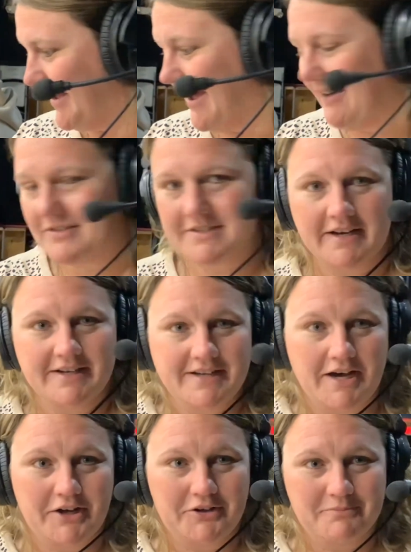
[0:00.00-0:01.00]
I have to send it
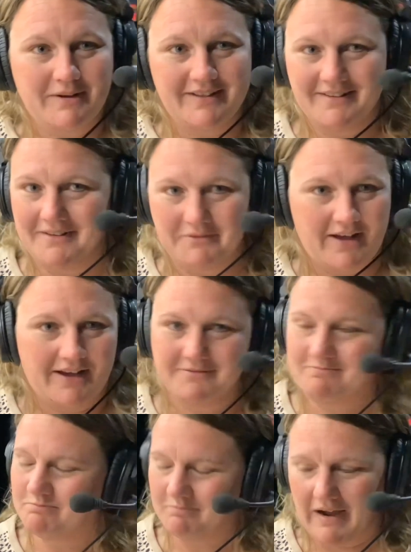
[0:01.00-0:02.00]
to Hudl, but it, I
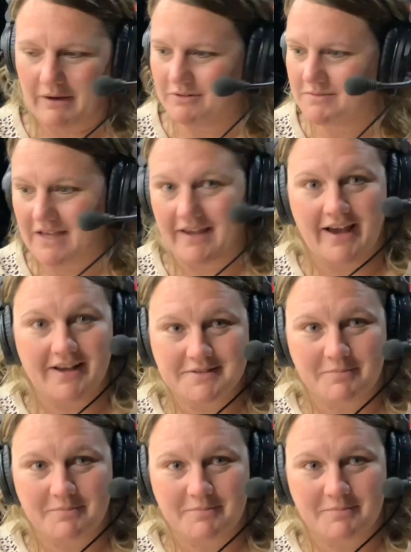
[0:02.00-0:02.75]
I would say yeah, it's